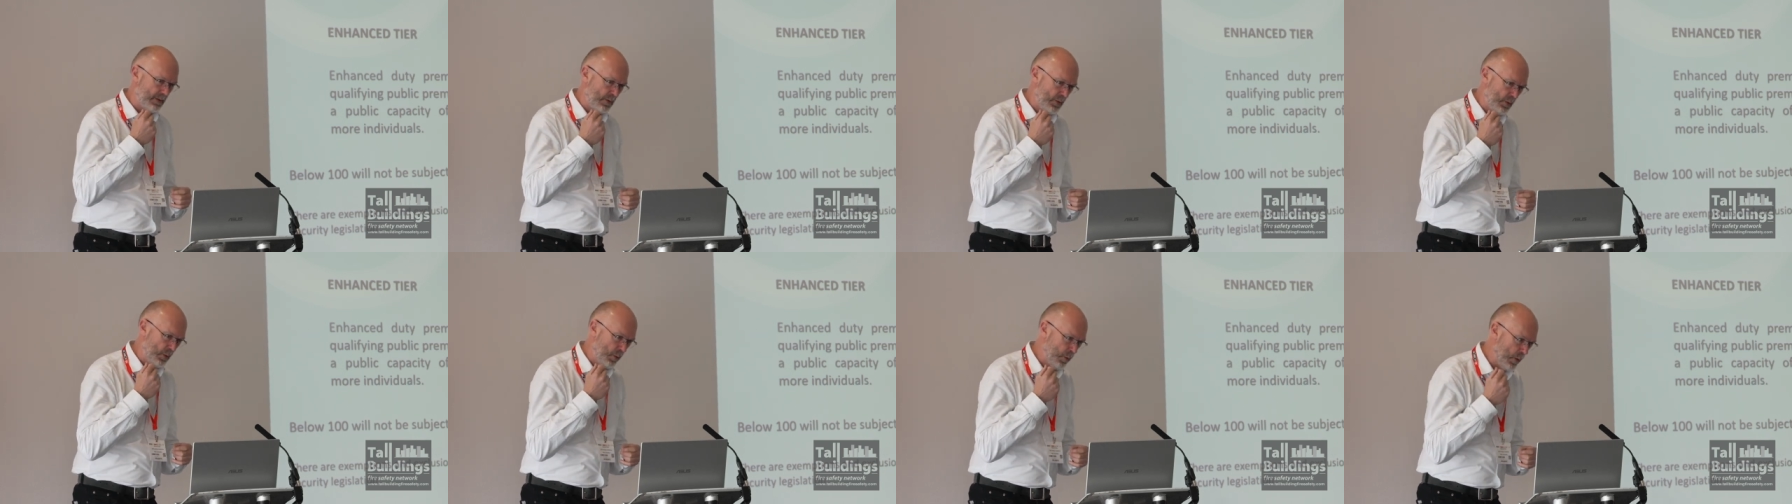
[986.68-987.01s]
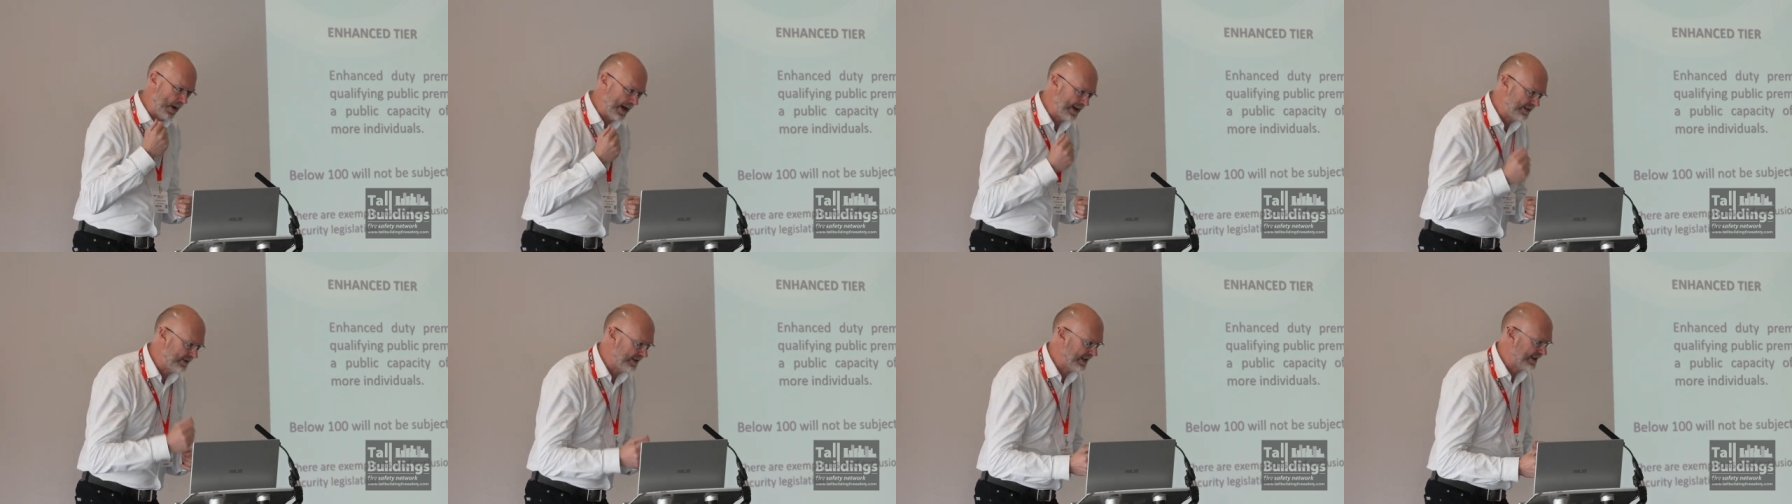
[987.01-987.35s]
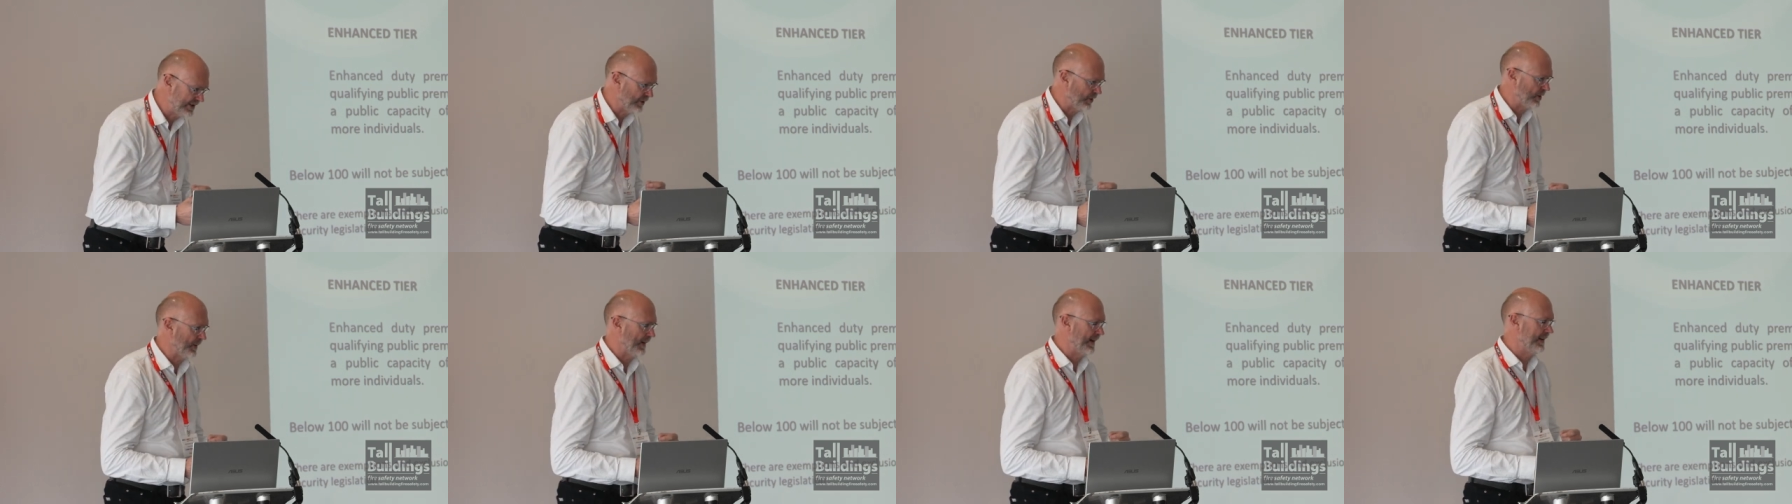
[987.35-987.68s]
when they
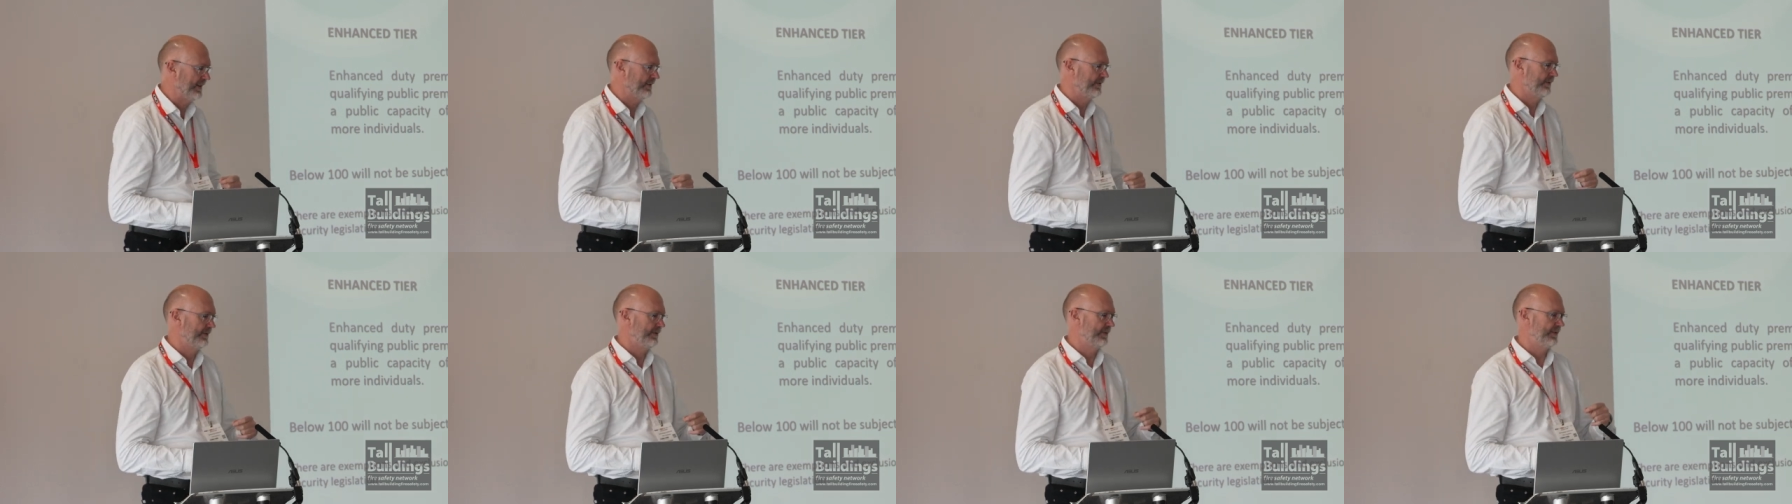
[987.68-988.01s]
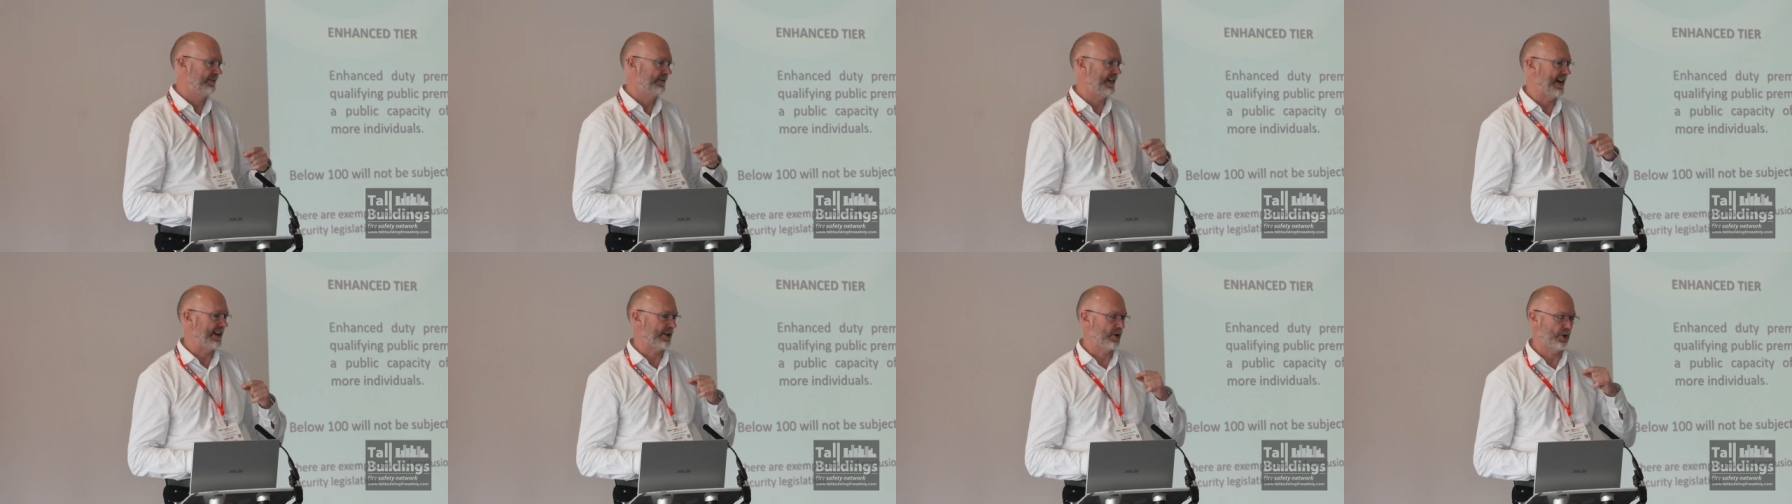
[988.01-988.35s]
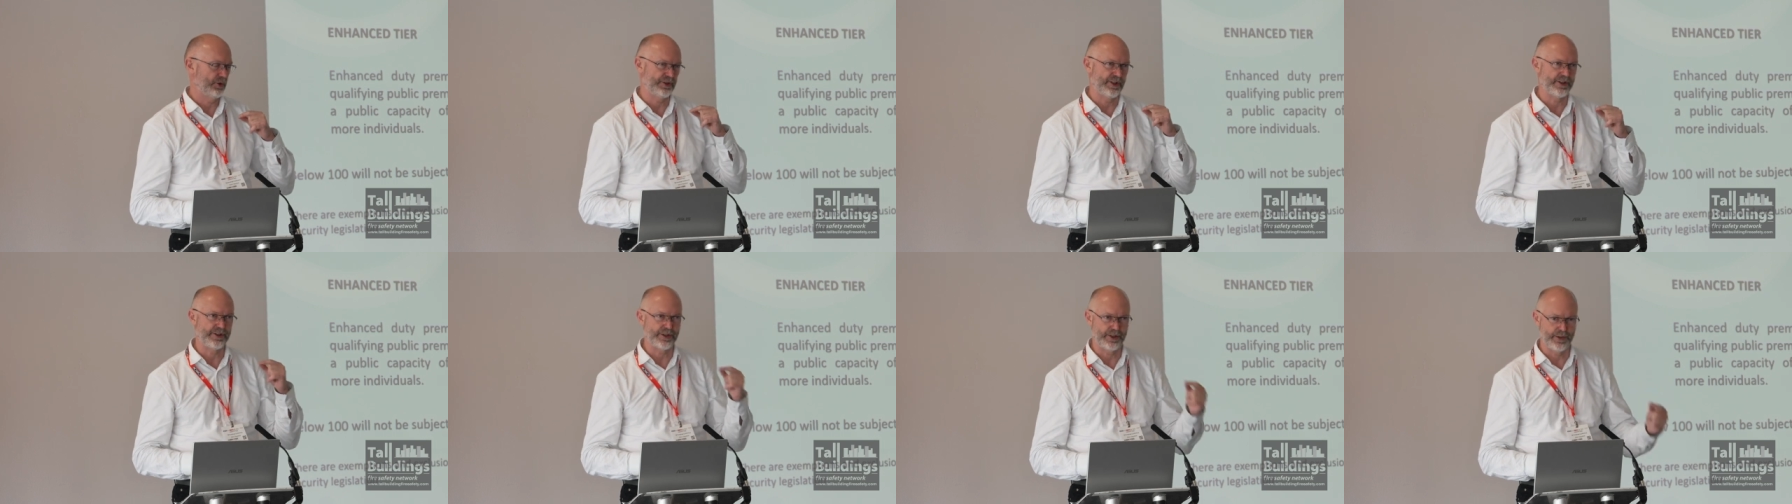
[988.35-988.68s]
talk about that
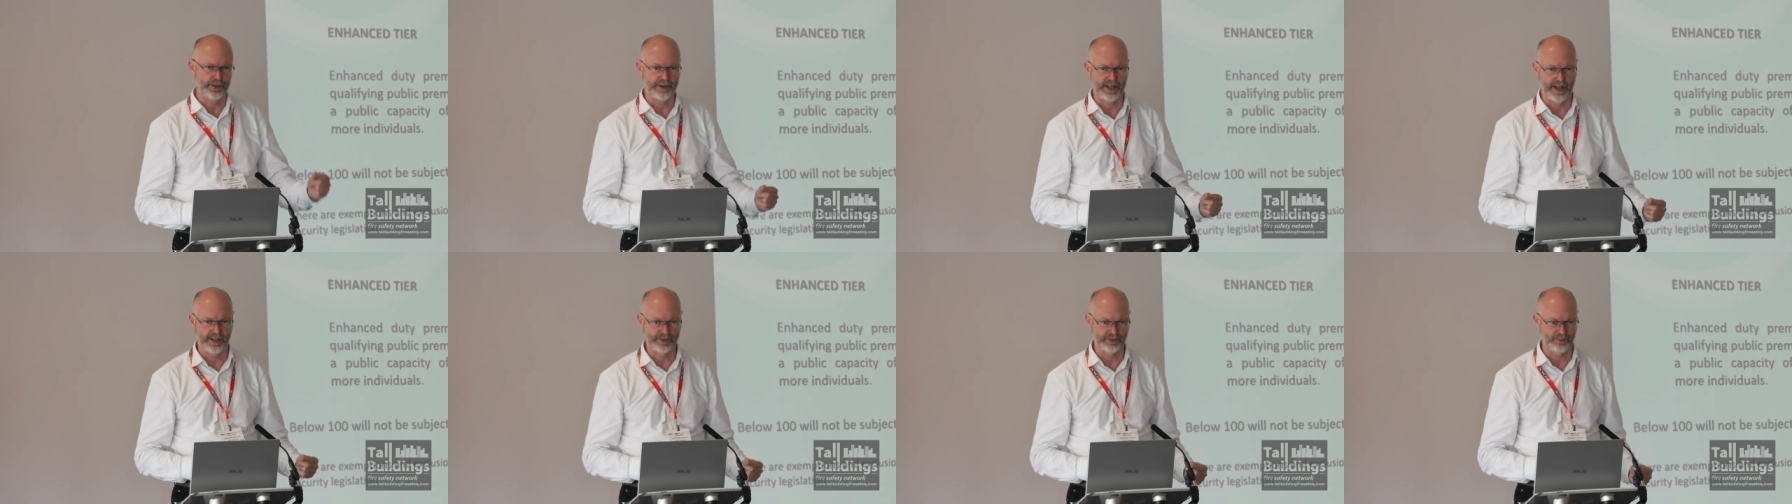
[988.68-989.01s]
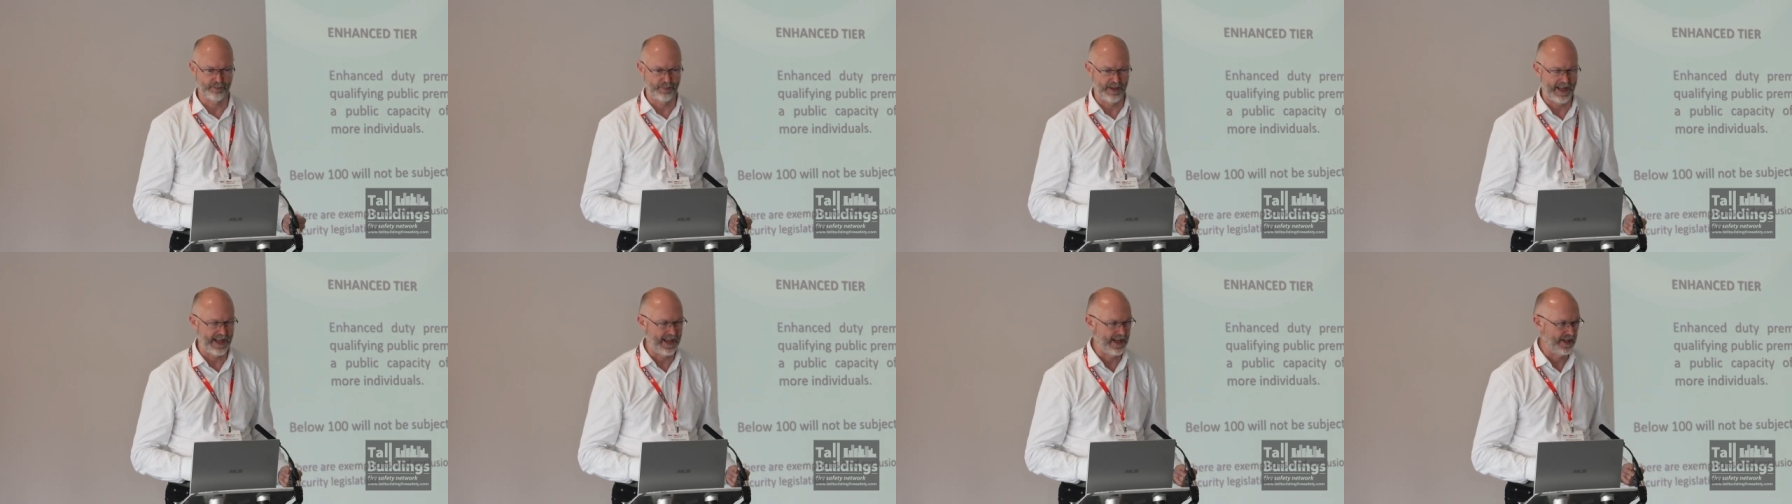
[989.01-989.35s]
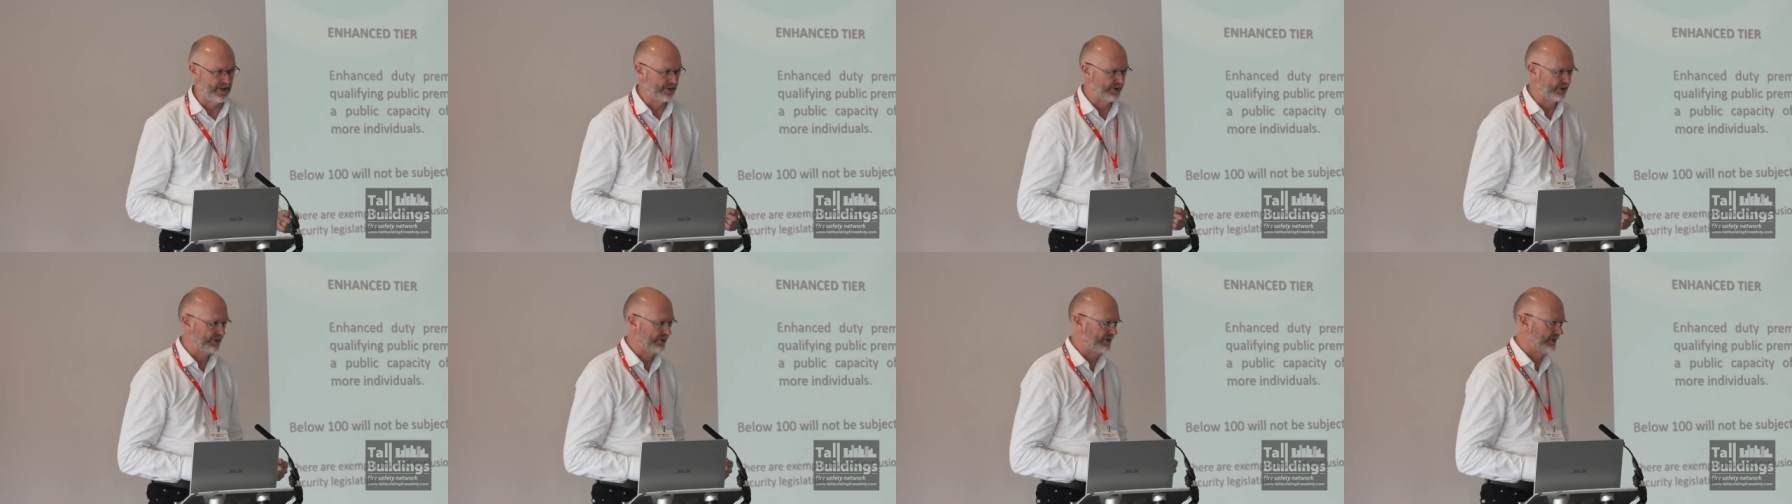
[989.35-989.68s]
costing
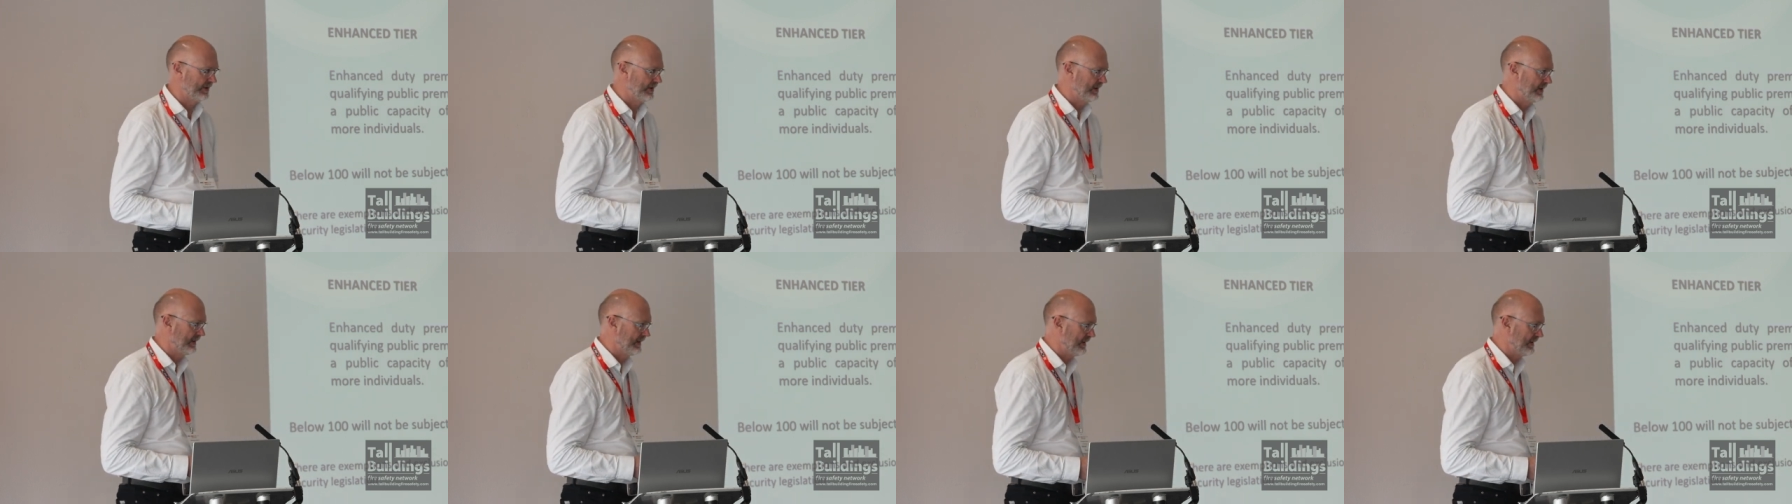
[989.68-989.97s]
£2,000,